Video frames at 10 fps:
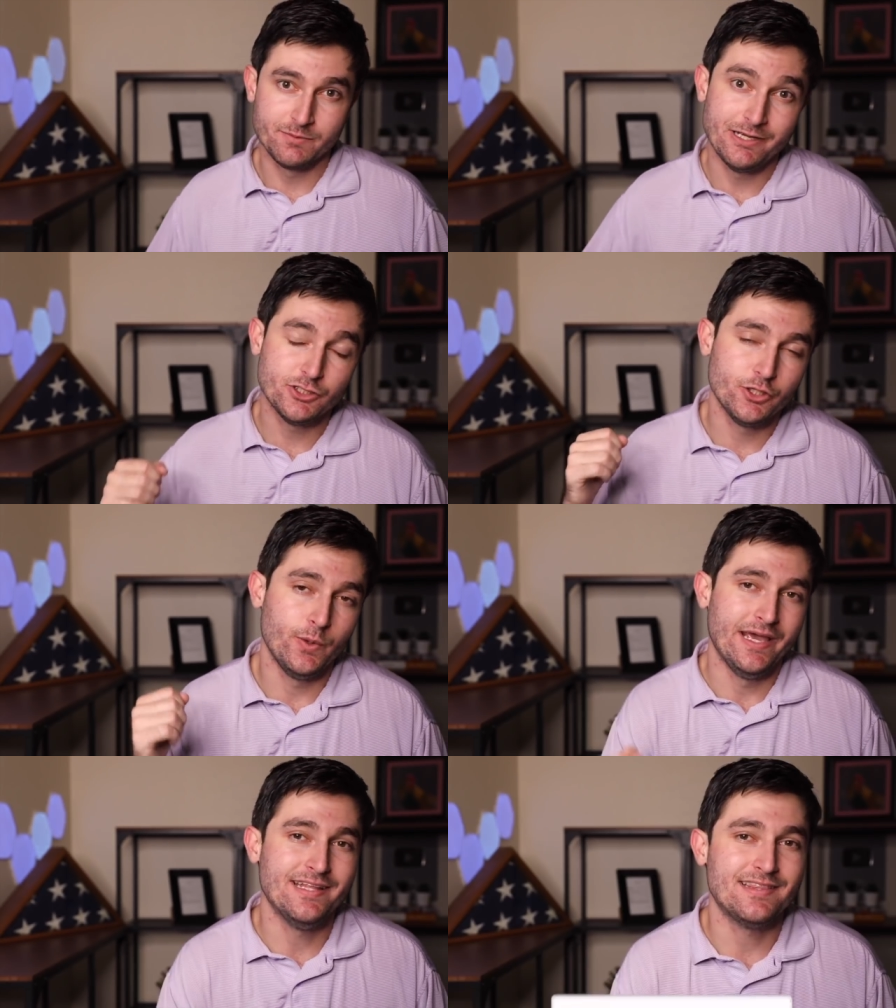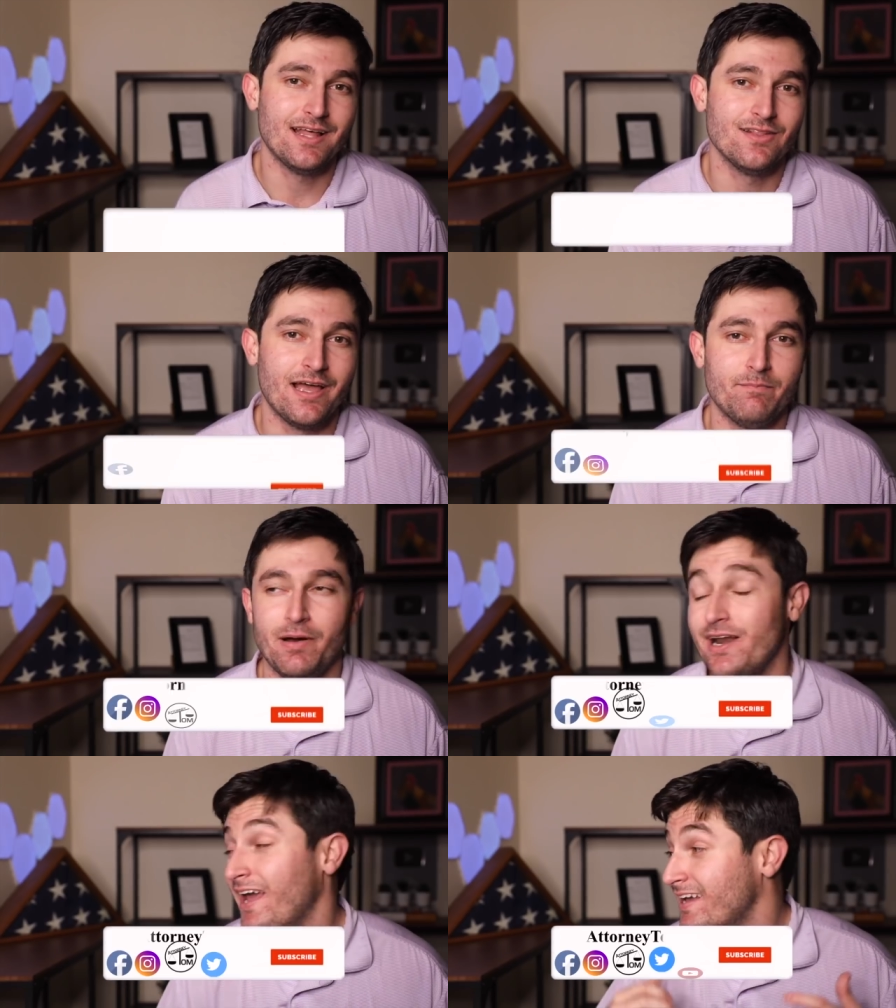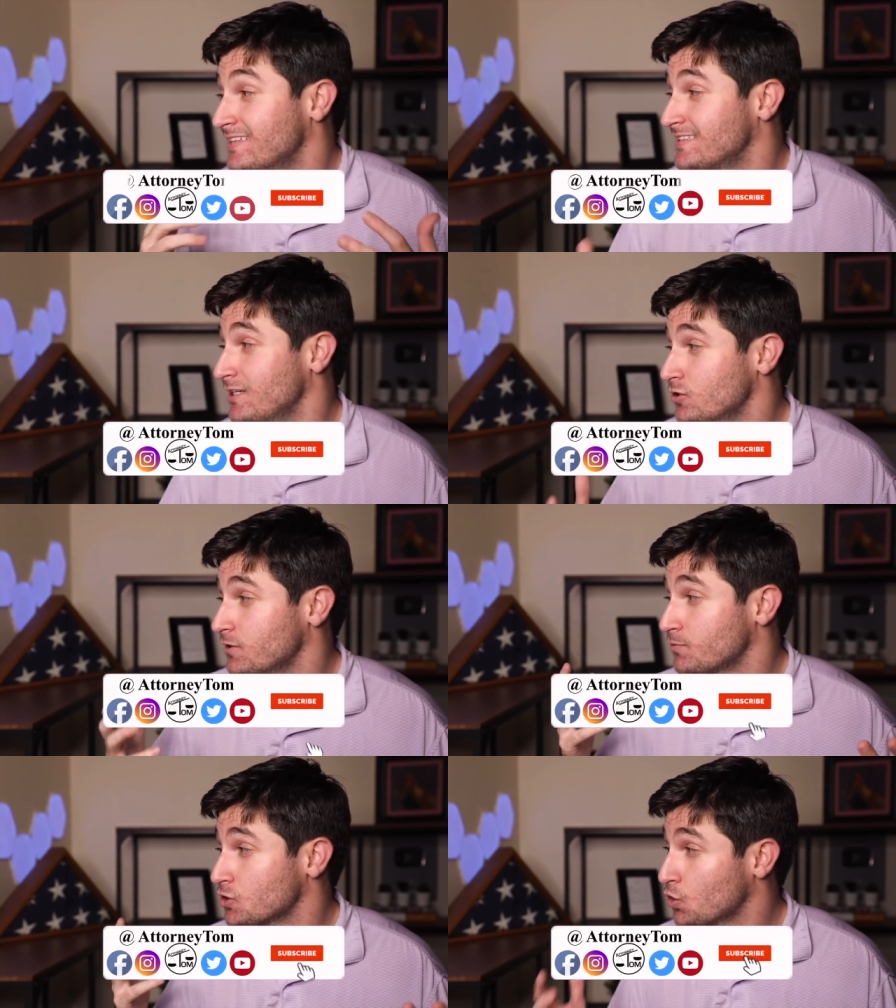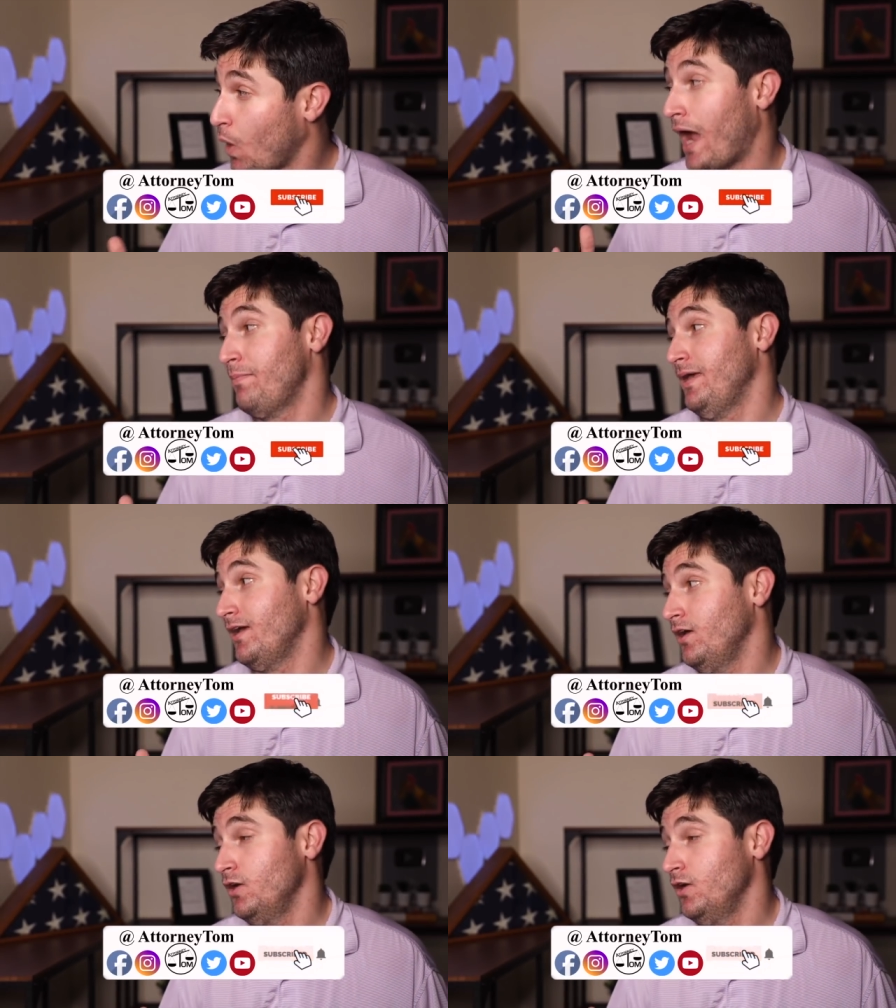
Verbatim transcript: Make sure you hit that like button and consider subscribing